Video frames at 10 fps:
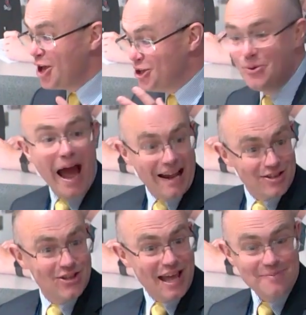You had
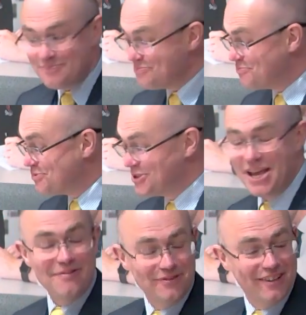to then
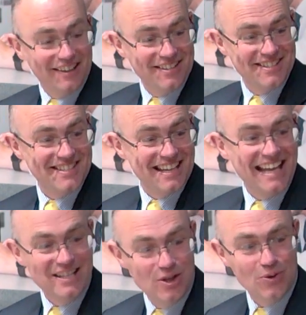present this
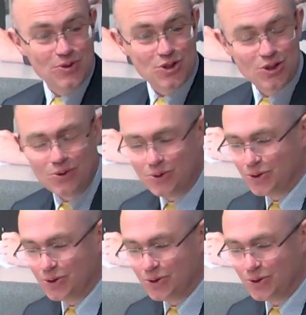in your school.